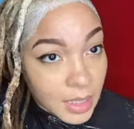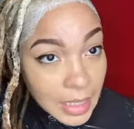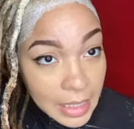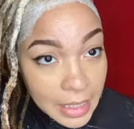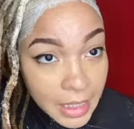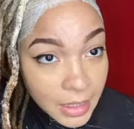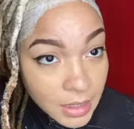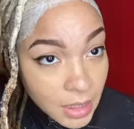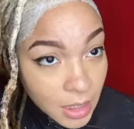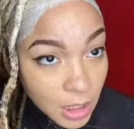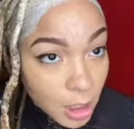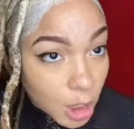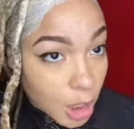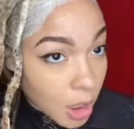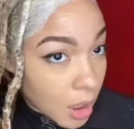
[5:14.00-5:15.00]
It doesn't
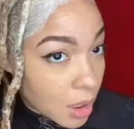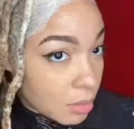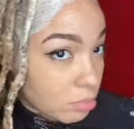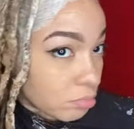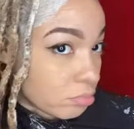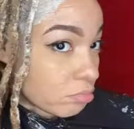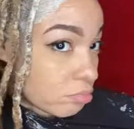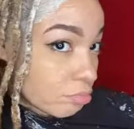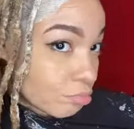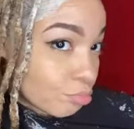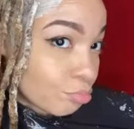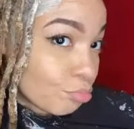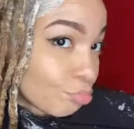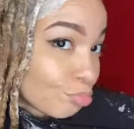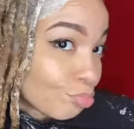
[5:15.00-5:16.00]
look good.
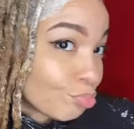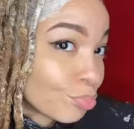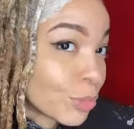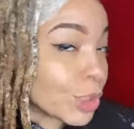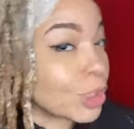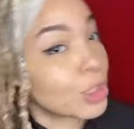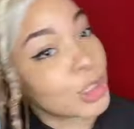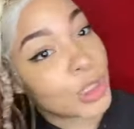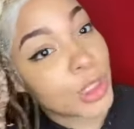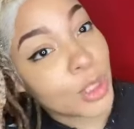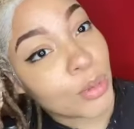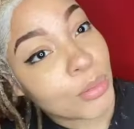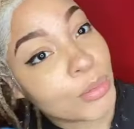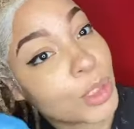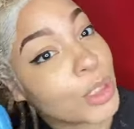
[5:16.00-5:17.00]
So
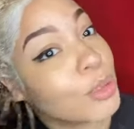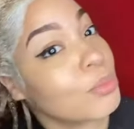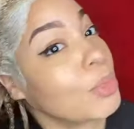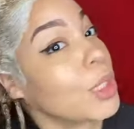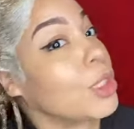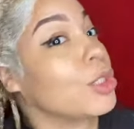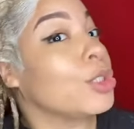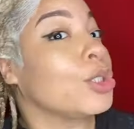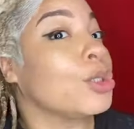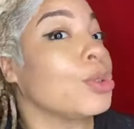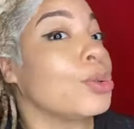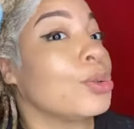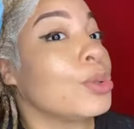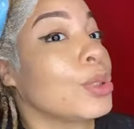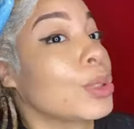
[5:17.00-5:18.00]
I'm just making
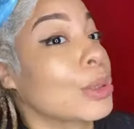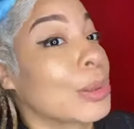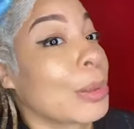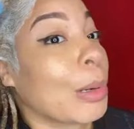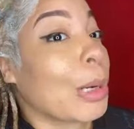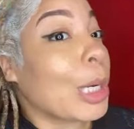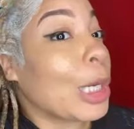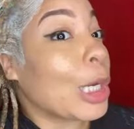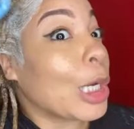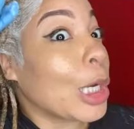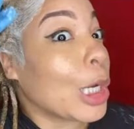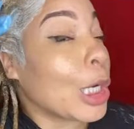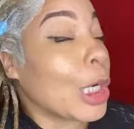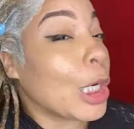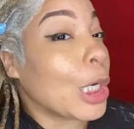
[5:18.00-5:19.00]
sure it's gonna look
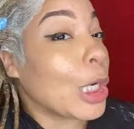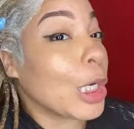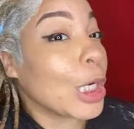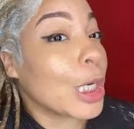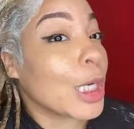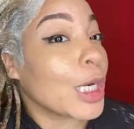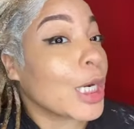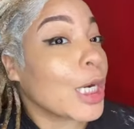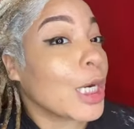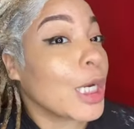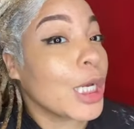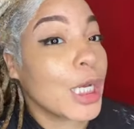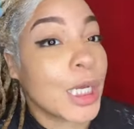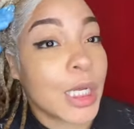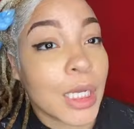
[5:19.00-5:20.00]
good.
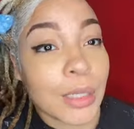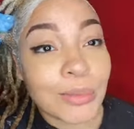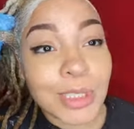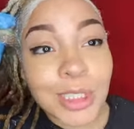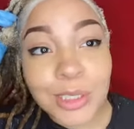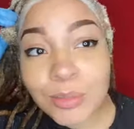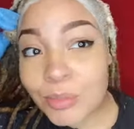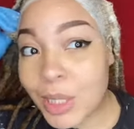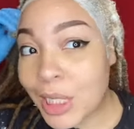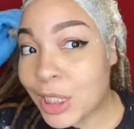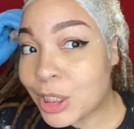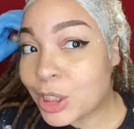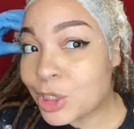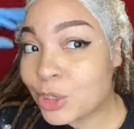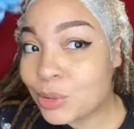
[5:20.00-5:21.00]
Just making
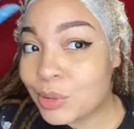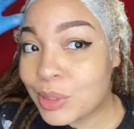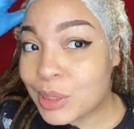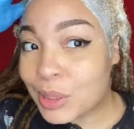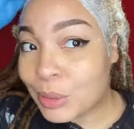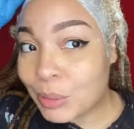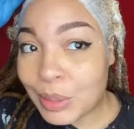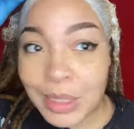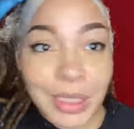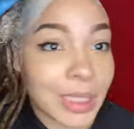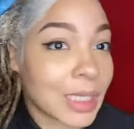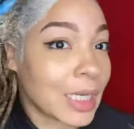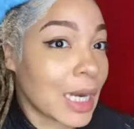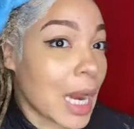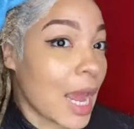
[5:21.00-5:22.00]
sure it's gonna look
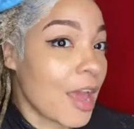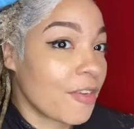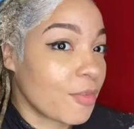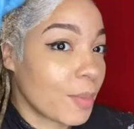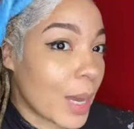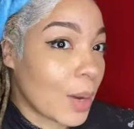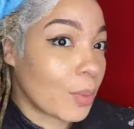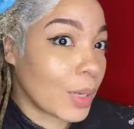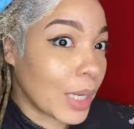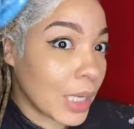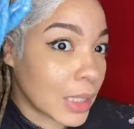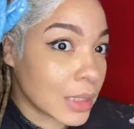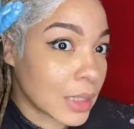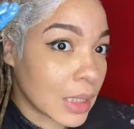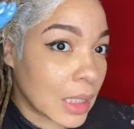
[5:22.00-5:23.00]
good. Half of my wing
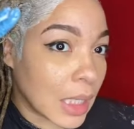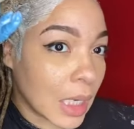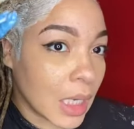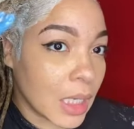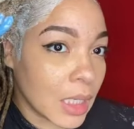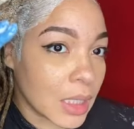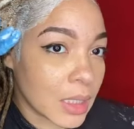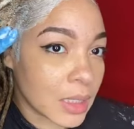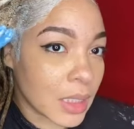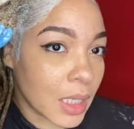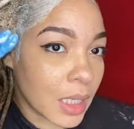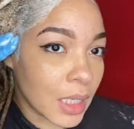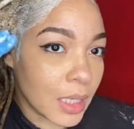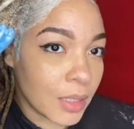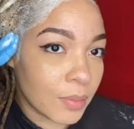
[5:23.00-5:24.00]
is gone.
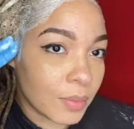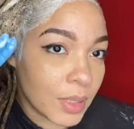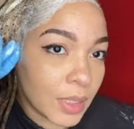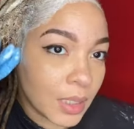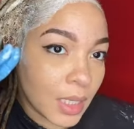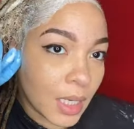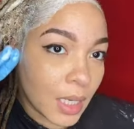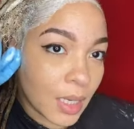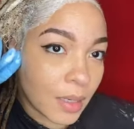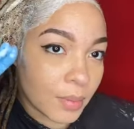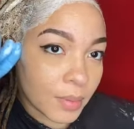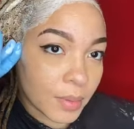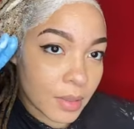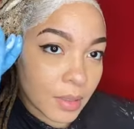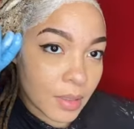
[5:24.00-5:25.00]
Dang, when did that
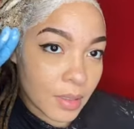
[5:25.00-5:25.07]
happen?